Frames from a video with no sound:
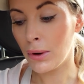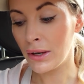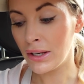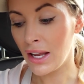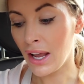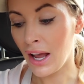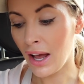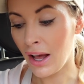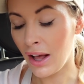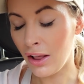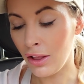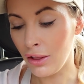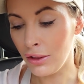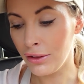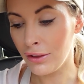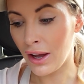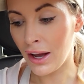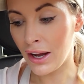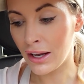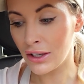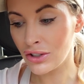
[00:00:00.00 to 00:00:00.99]
when your
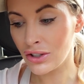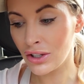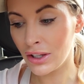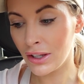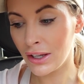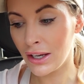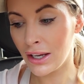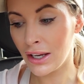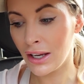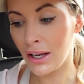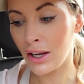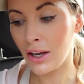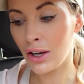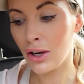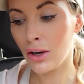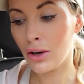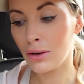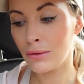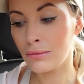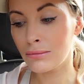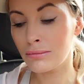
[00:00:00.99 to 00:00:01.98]
health actually
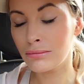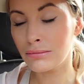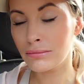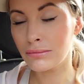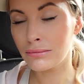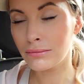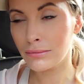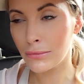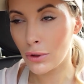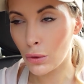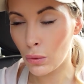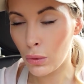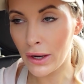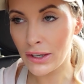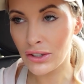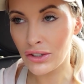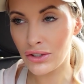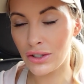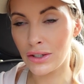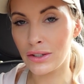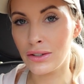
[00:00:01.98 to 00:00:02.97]

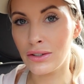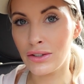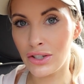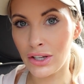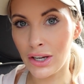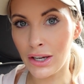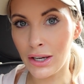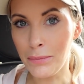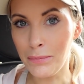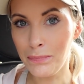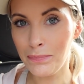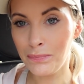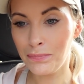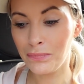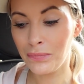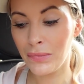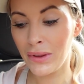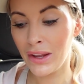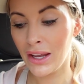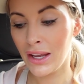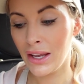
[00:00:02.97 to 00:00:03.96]
questions you,
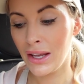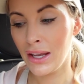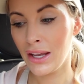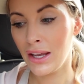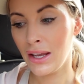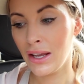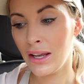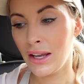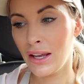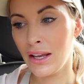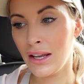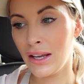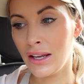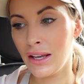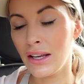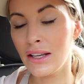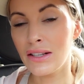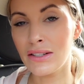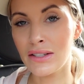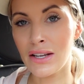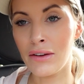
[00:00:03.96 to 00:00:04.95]

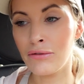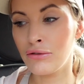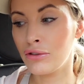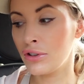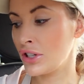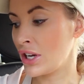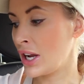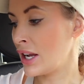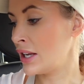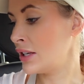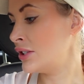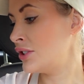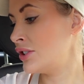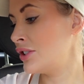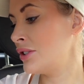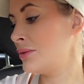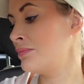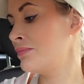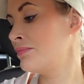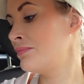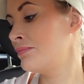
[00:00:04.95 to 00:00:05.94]
it's time for a
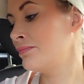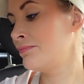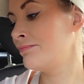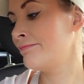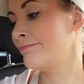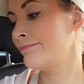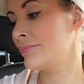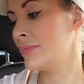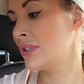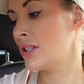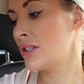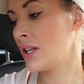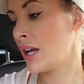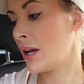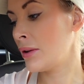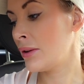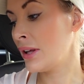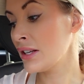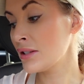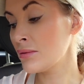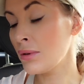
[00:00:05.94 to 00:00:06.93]
change.
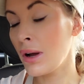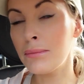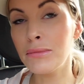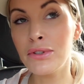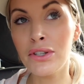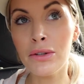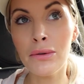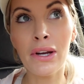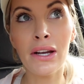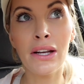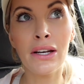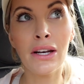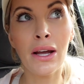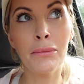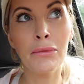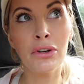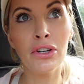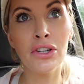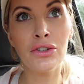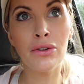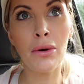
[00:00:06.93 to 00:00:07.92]
So that's what I'm doing.
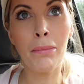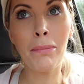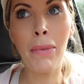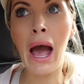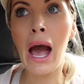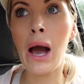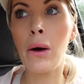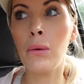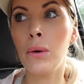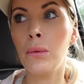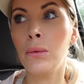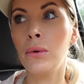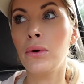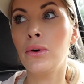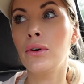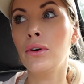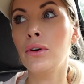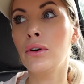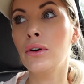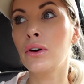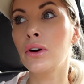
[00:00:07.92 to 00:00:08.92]
I'm going to do a power
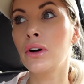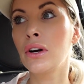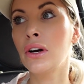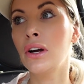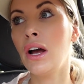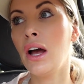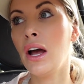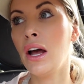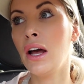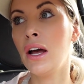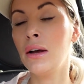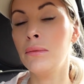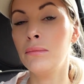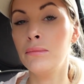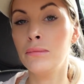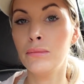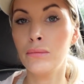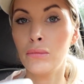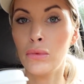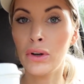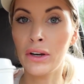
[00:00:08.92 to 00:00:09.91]
walk
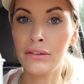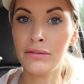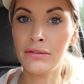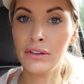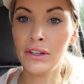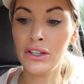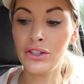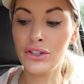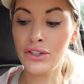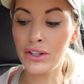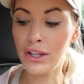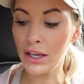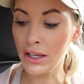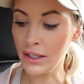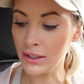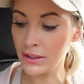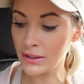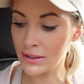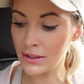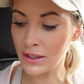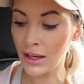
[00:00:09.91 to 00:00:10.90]
when I finish
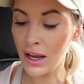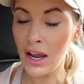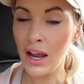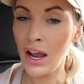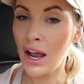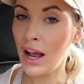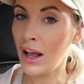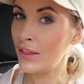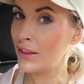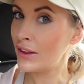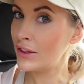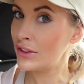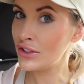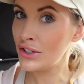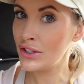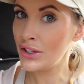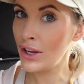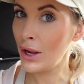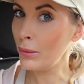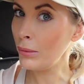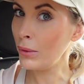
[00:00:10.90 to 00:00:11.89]
this. And then, do
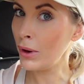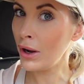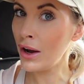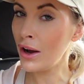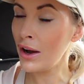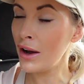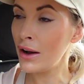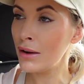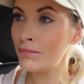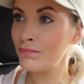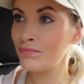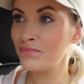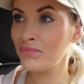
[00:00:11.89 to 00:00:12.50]
you know what?